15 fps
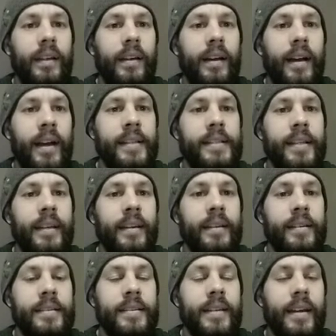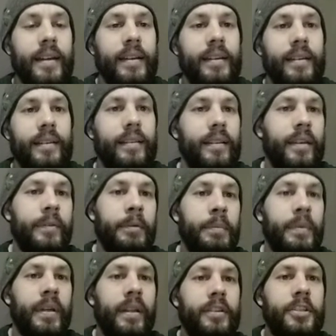I take his knight, give him
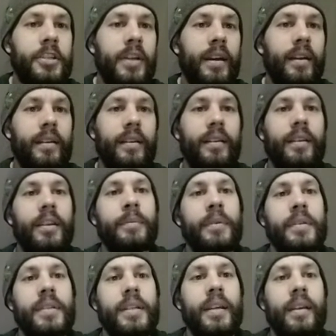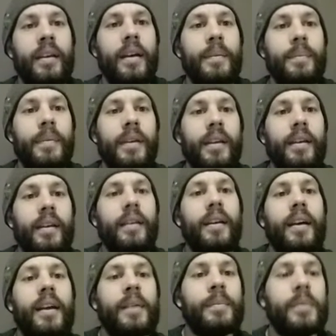another check. He moves king up.
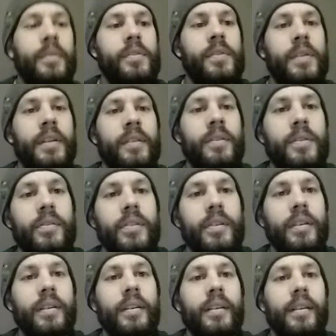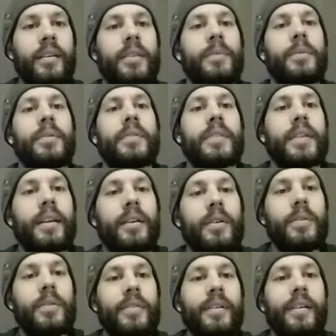I move queen over. He moves king
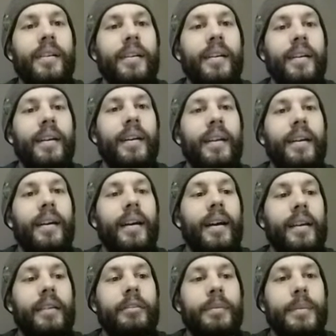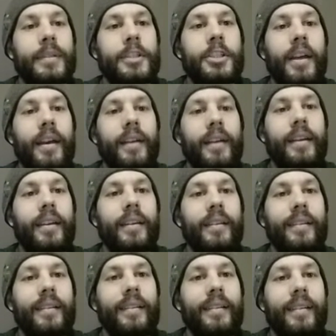over. I give him a check.
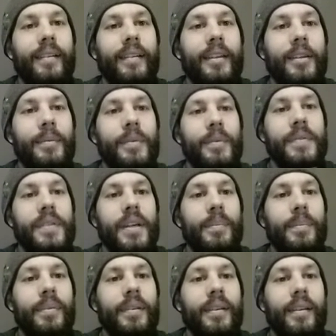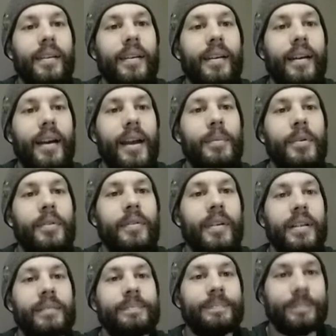He moves up. I move
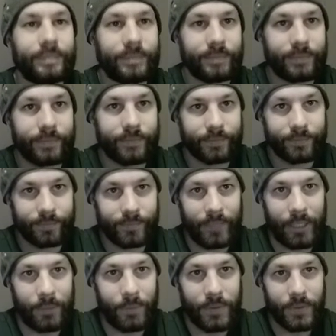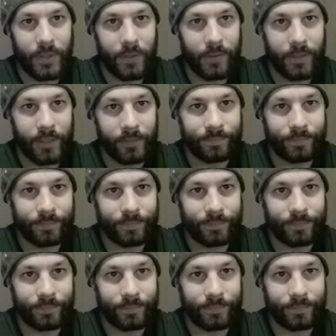up. He moves over.